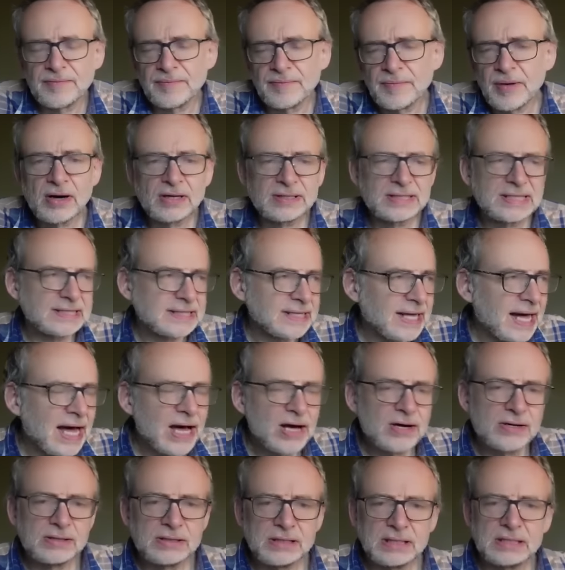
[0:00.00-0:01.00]
Mars is
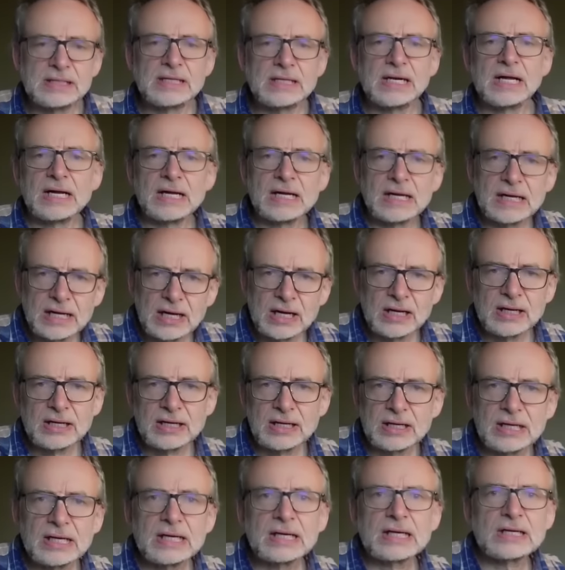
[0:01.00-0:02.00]
now
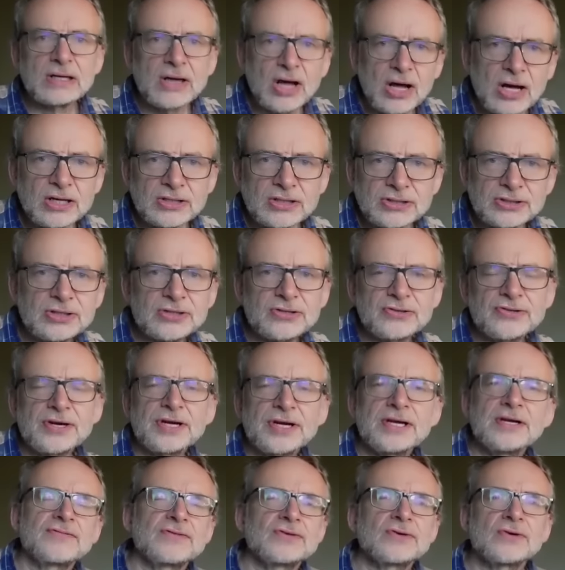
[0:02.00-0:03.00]
last
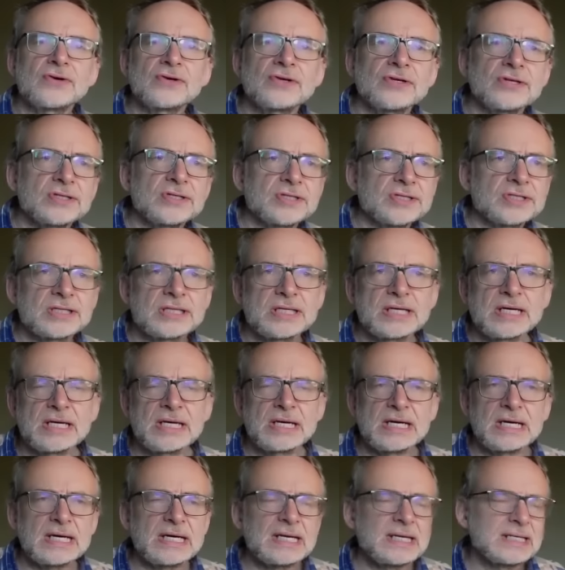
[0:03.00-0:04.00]
degree of Taurus,
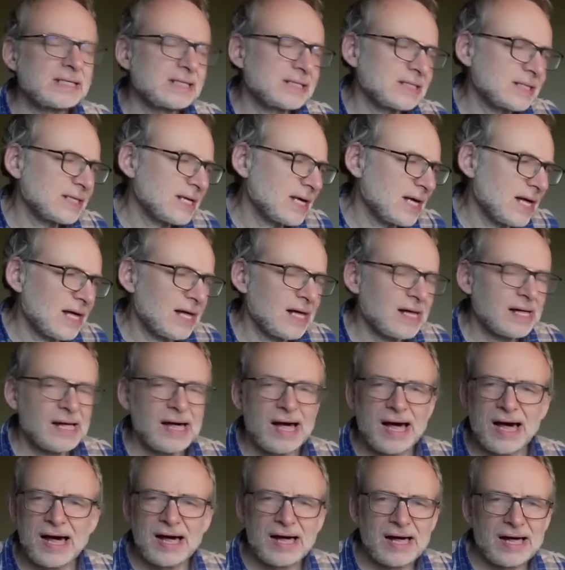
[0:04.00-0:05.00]
and
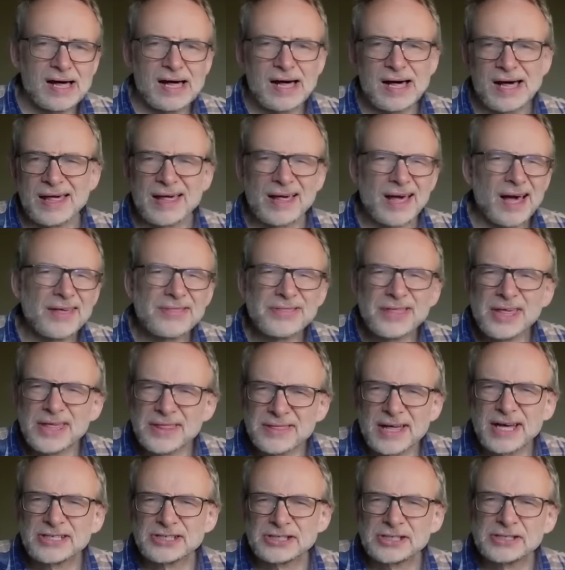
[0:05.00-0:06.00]
I
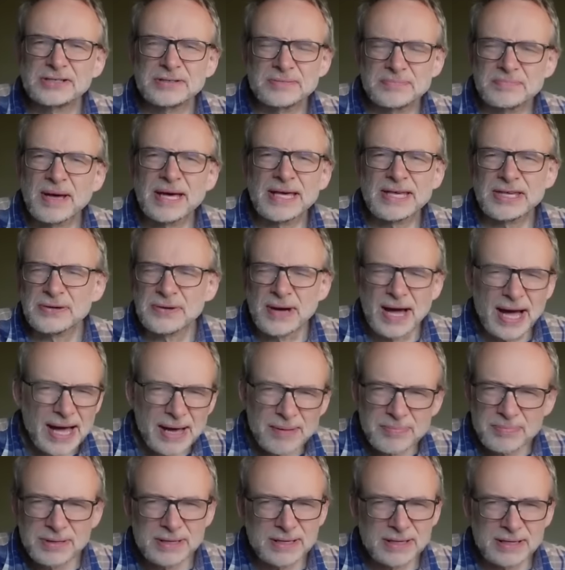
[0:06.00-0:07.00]
think that should make you
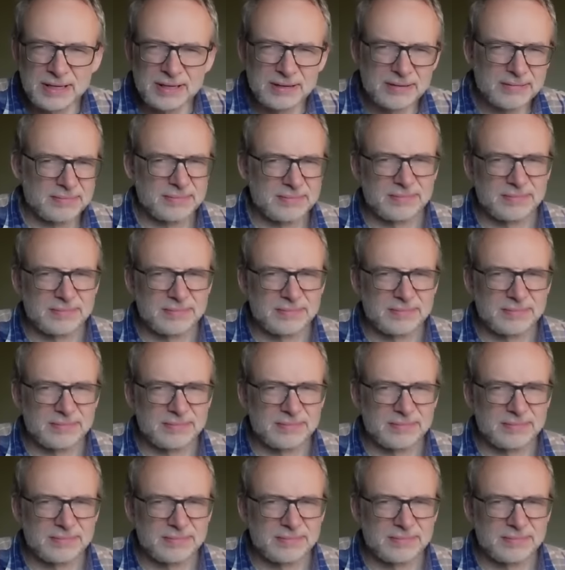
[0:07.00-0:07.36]
happy.